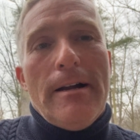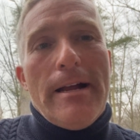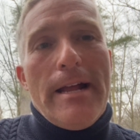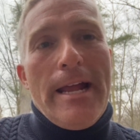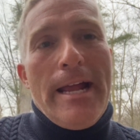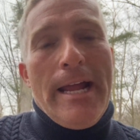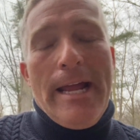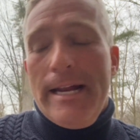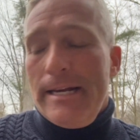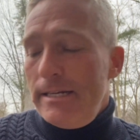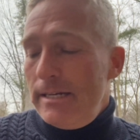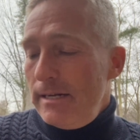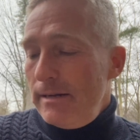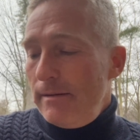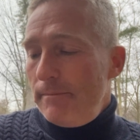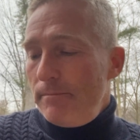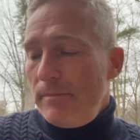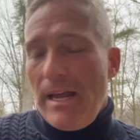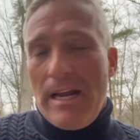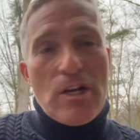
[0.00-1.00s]
and
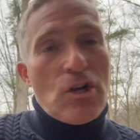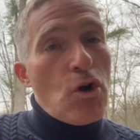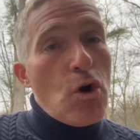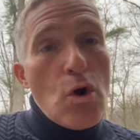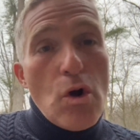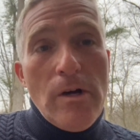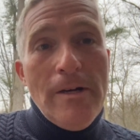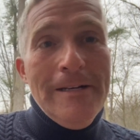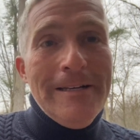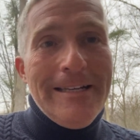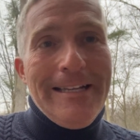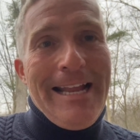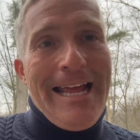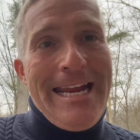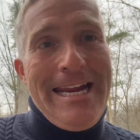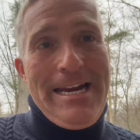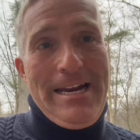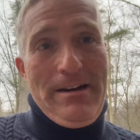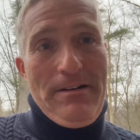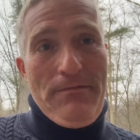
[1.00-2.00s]
I couldn't
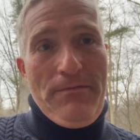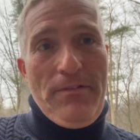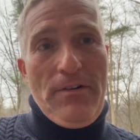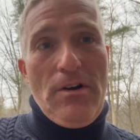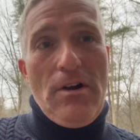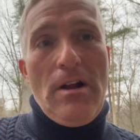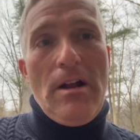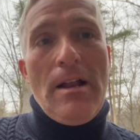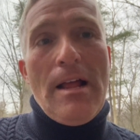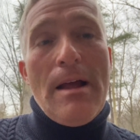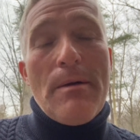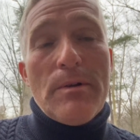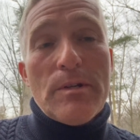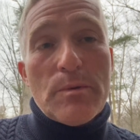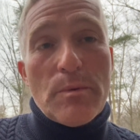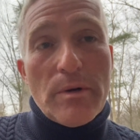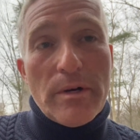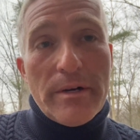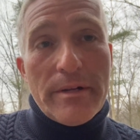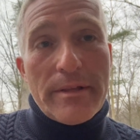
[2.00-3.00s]
light it for all I was
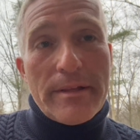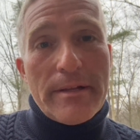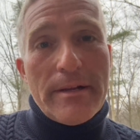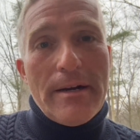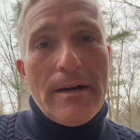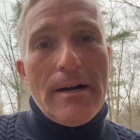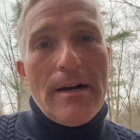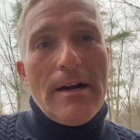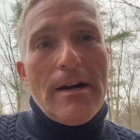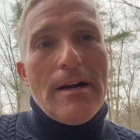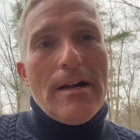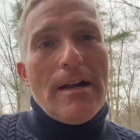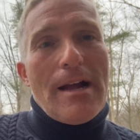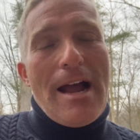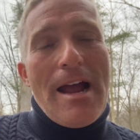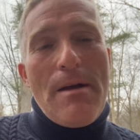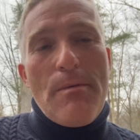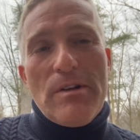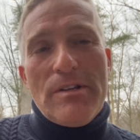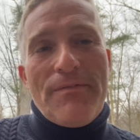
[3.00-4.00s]
worth.
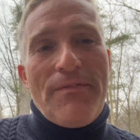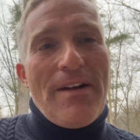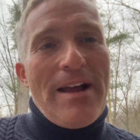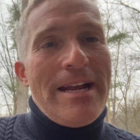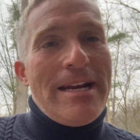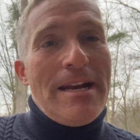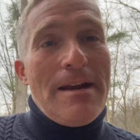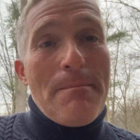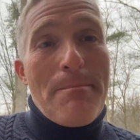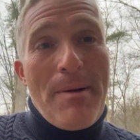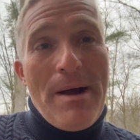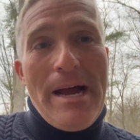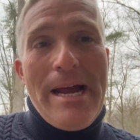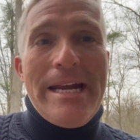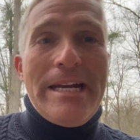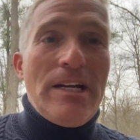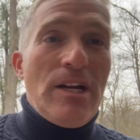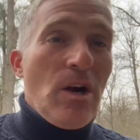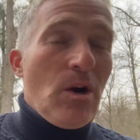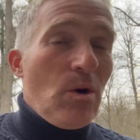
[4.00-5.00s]
I was finding
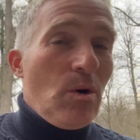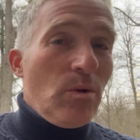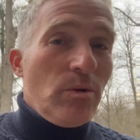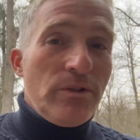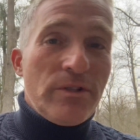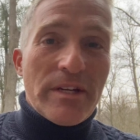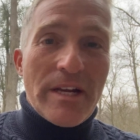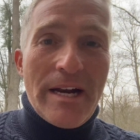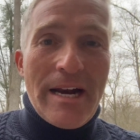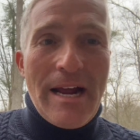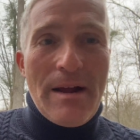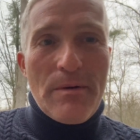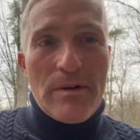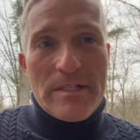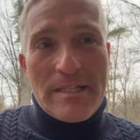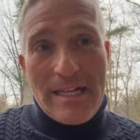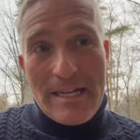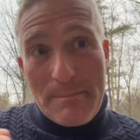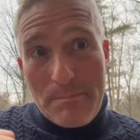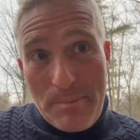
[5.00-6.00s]
pine cones and I
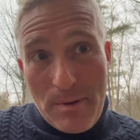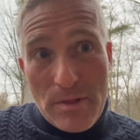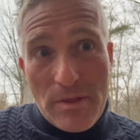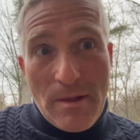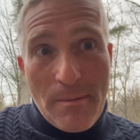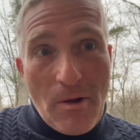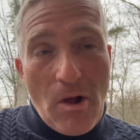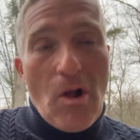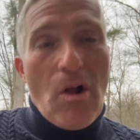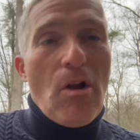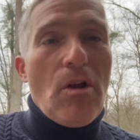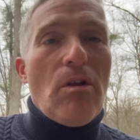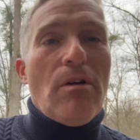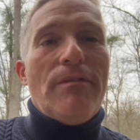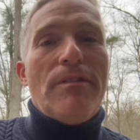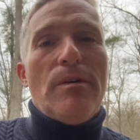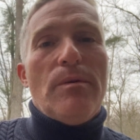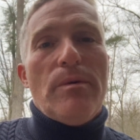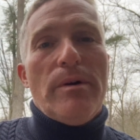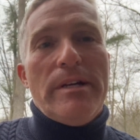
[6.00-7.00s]
was like putting them all
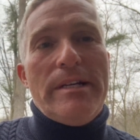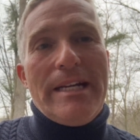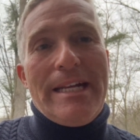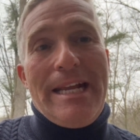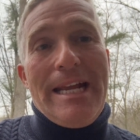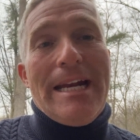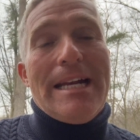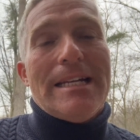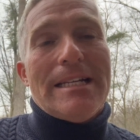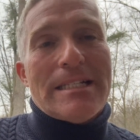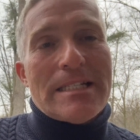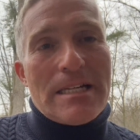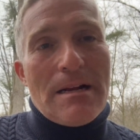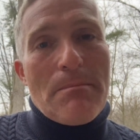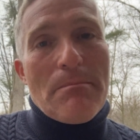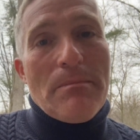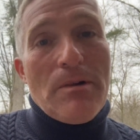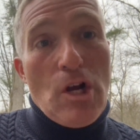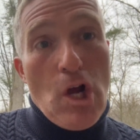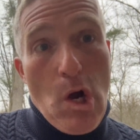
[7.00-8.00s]
over the wood to get
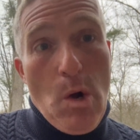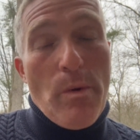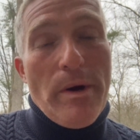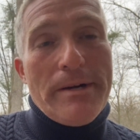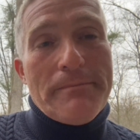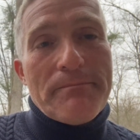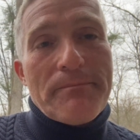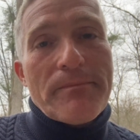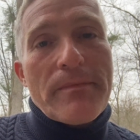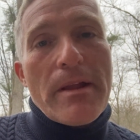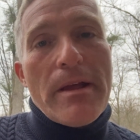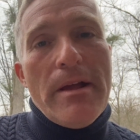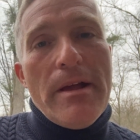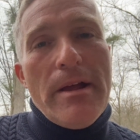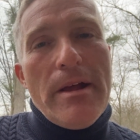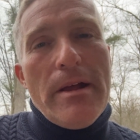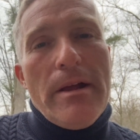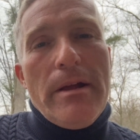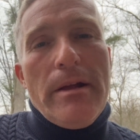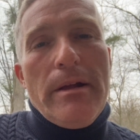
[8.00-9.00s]
something going.
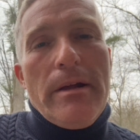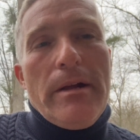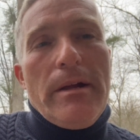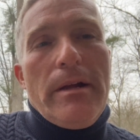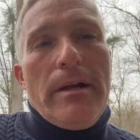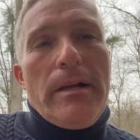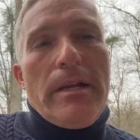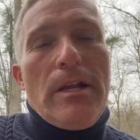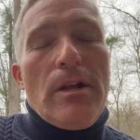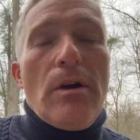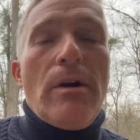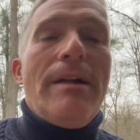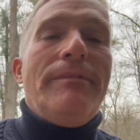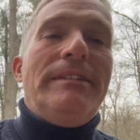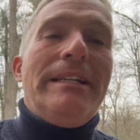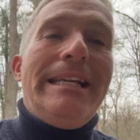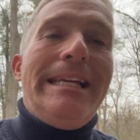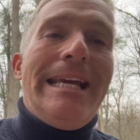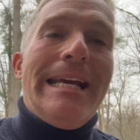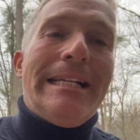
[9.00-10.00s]
You don't have
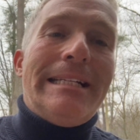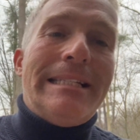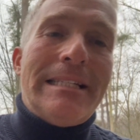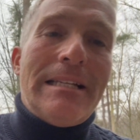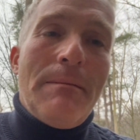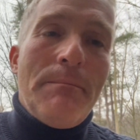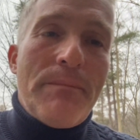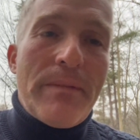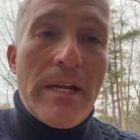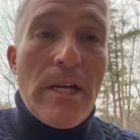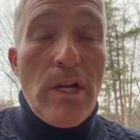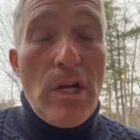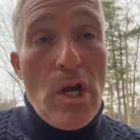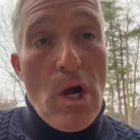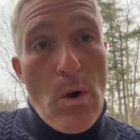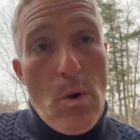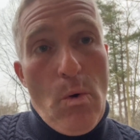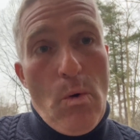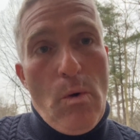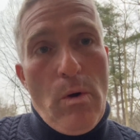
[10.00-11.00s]
to get something
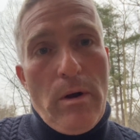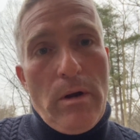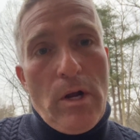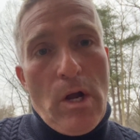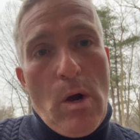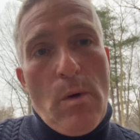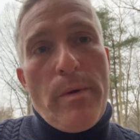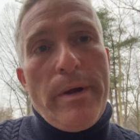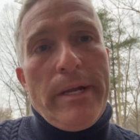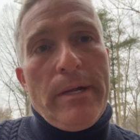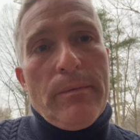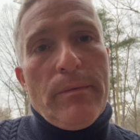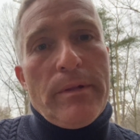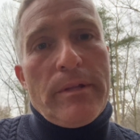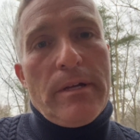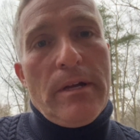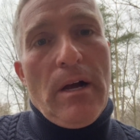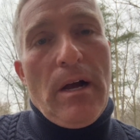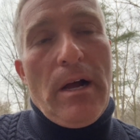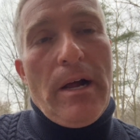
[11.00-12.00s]
go going
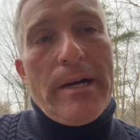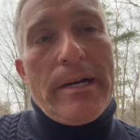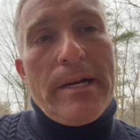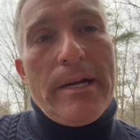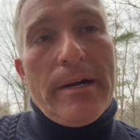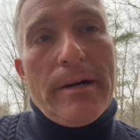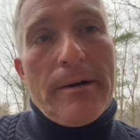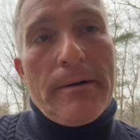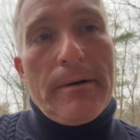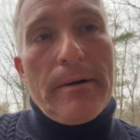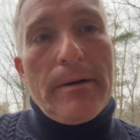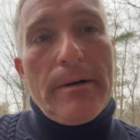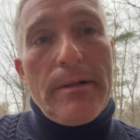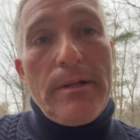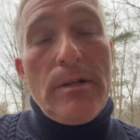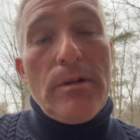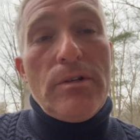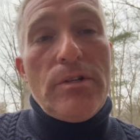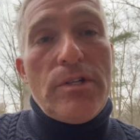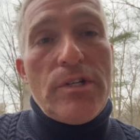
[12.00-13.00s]
with God here.
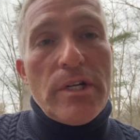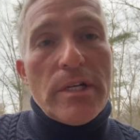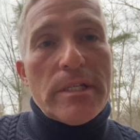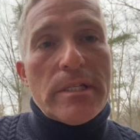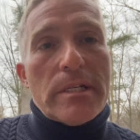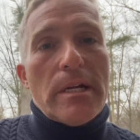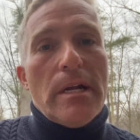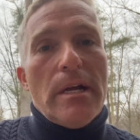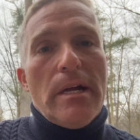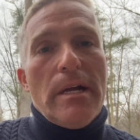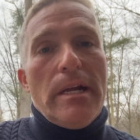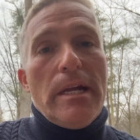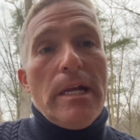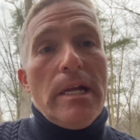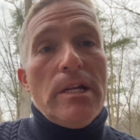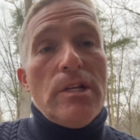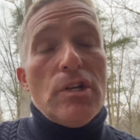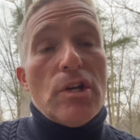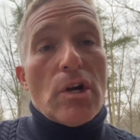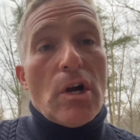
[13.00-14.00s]
You just
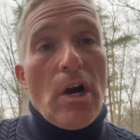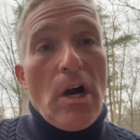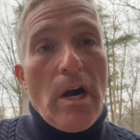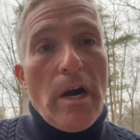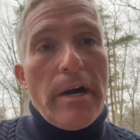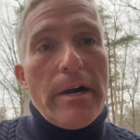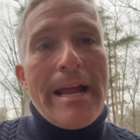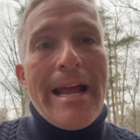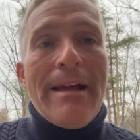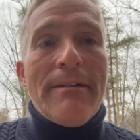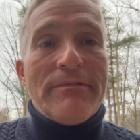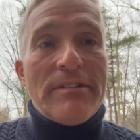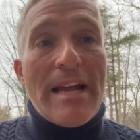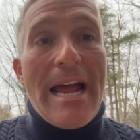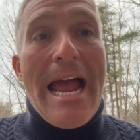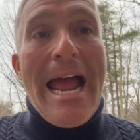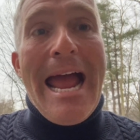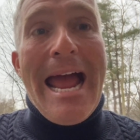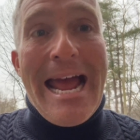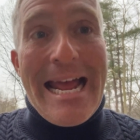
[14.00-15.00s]
in your heart have to
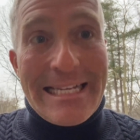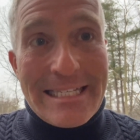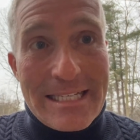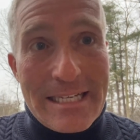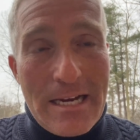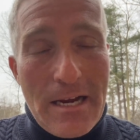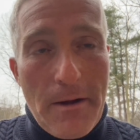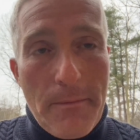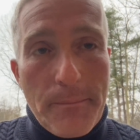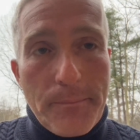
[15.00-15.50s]
ask.